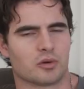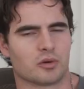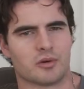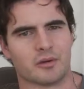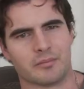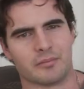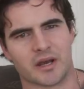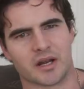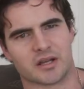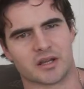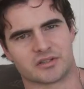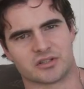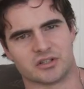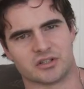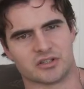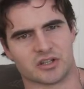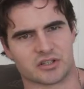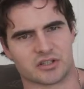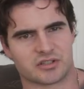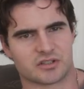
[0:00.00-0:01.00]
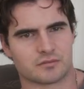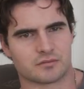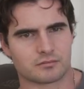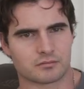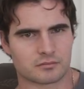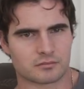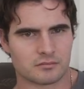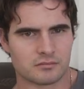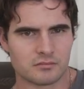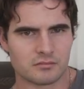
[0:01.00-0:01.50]
bit better to just
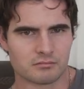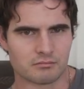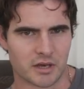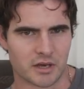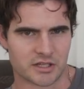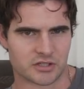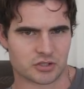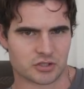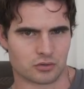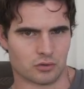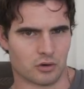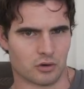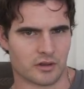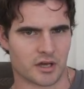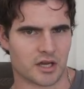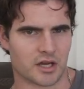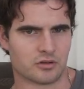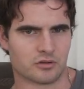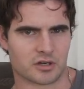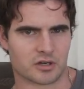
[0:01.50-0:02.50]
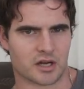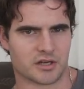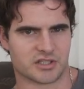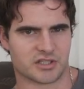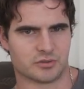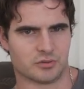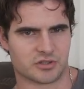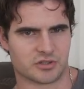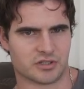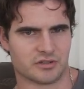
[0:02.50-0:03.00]
make sure that you're kind of
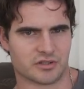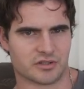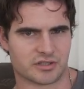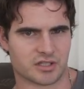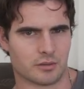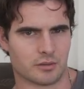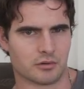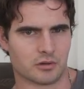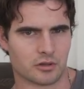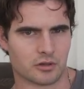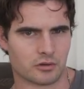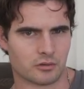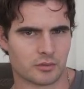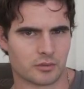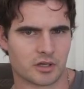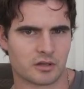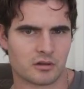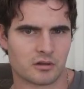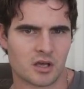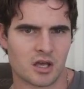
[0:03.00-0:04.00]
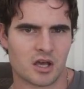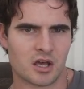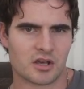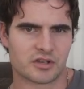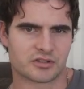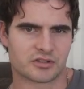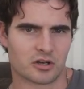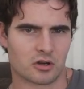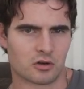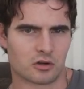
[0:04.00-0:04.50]
switching this up a little bit.
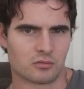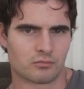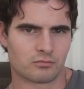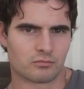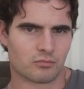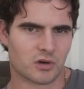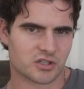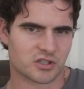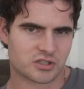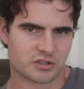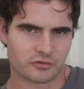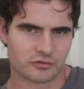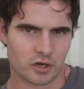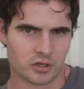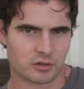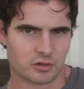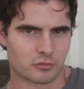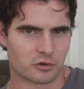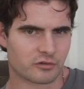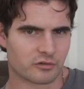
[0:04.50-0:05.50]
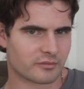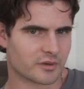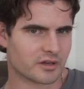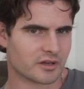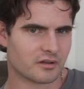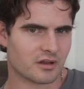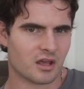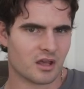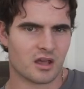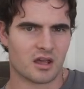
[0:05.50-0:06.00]
So once you've got your
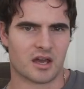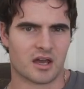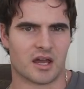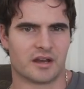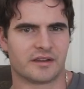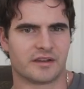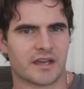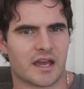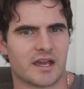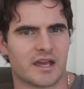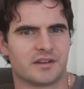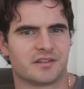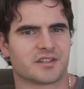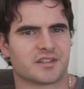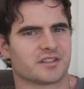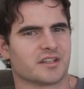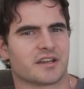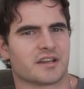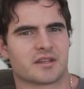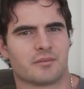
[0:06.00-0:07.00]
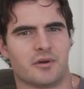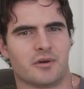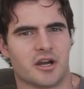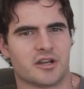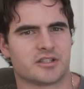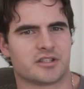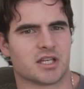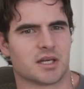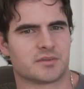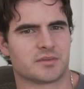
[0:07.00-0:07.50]
movement, again, just like the
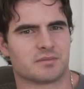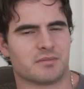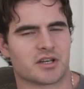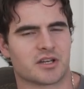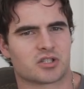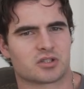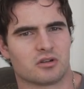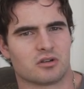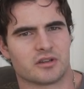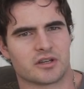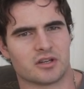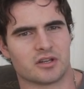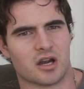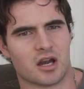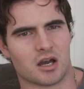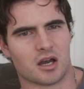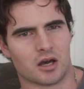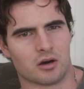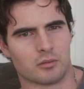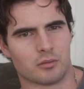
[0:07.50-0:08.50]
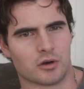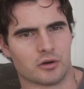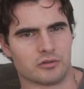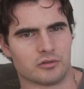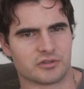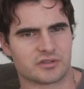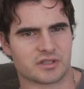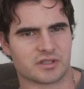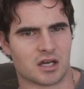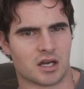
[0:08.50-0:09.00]
biceps, make sure that your
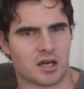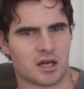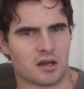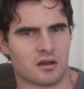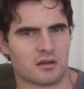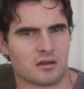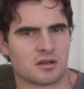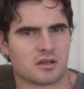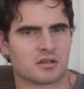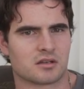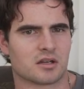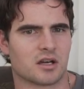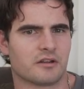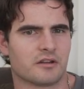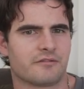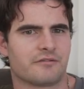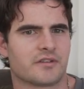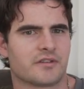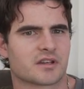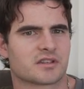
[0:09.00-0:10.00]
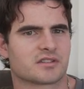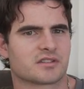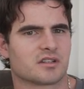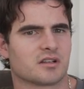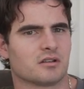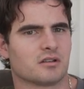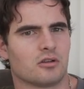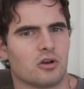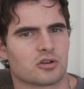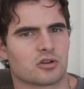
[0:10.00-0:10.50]
elbows are kind of fixed in a
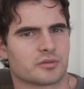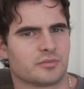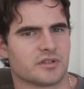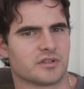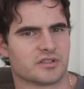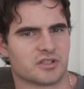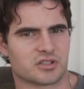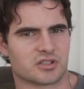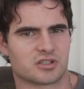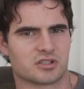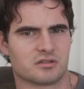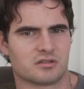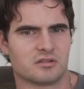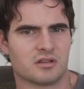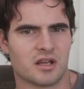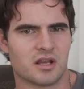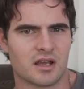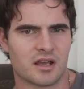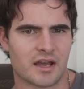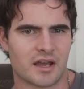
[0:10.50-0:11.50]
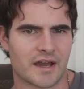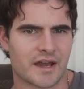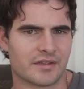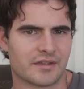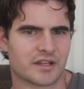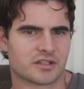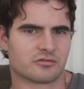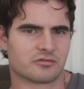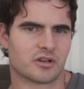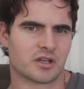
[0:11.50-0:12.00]
locked position, and
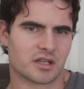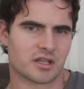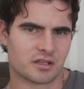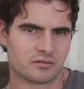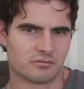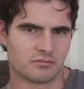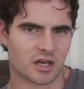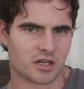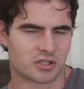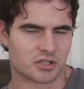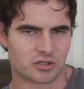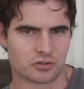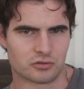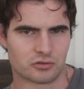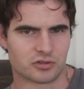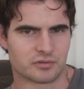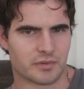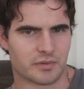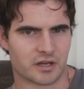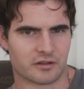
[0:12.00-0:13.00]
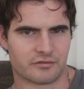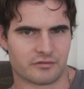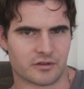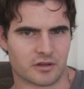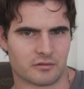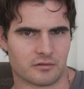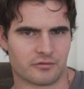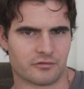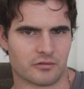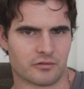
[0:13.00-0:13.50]
that's really a huge
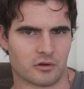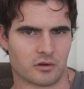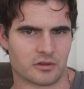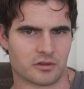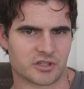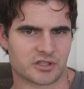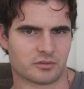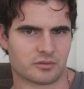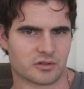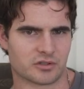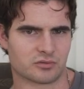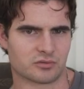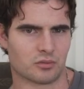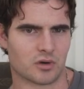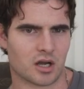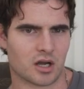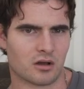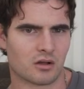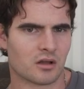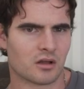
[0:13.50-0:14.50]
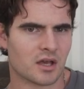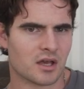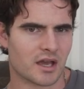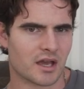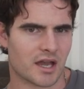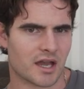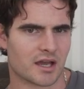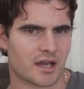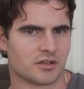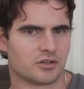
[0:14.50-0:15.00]
benefit for this one as well.
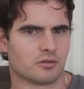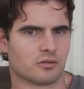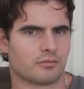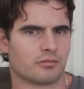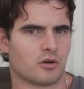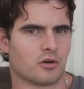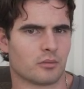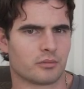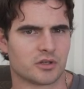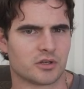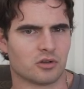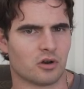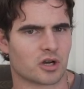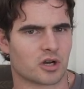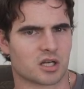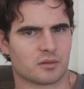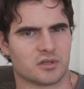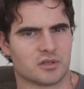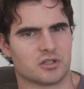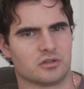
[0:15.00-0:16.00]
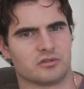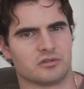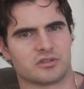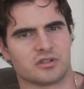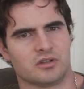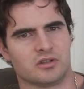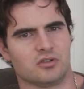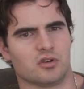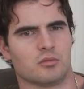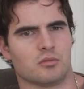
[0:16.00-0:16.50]
And you're probably not going to be
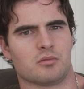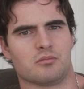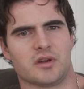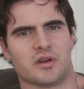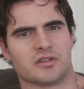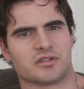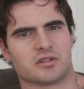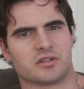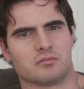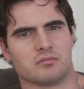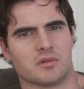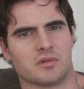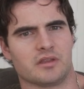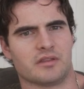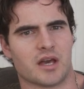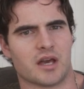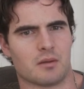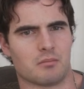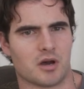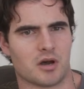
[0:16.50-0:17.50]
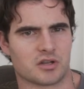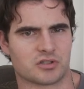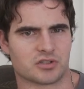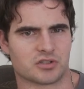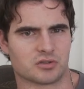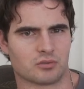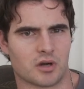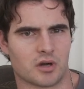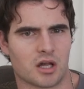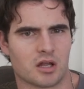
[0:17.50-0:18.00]
using your momentum that much as
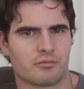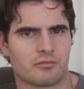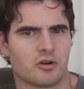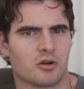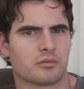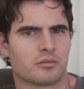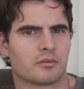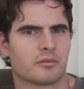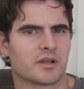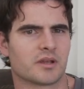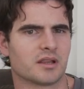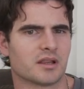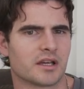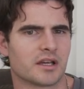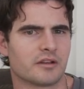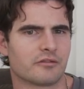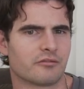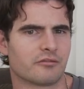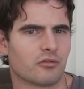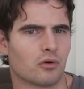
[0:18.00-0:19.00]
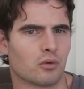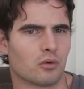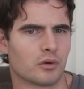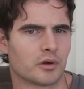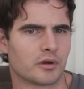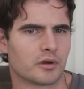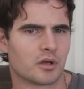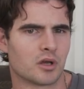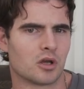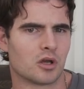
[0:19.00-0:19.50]
well. I'll probably lean
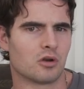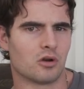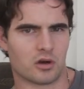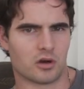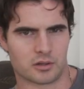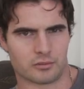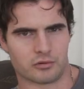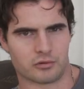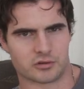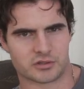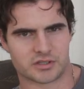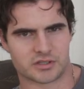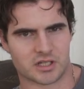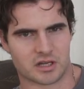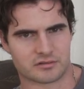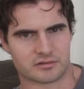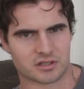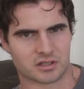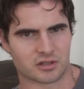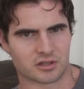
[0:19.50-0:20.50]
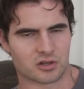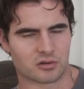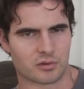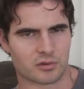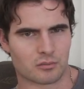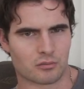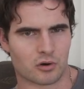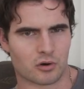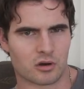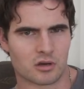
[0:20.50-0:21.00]
forward on the push downs a little bit
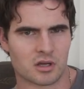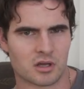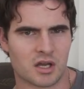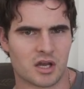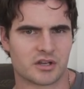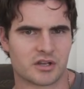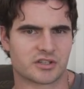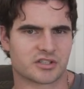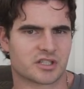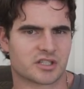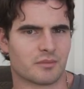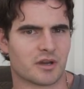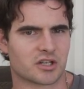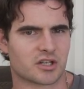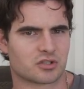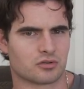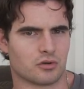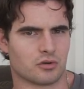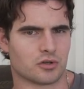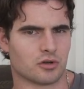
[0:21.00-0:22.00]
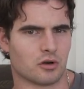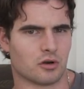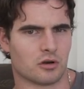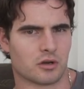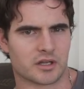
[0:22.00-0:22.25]
more just to make sure you're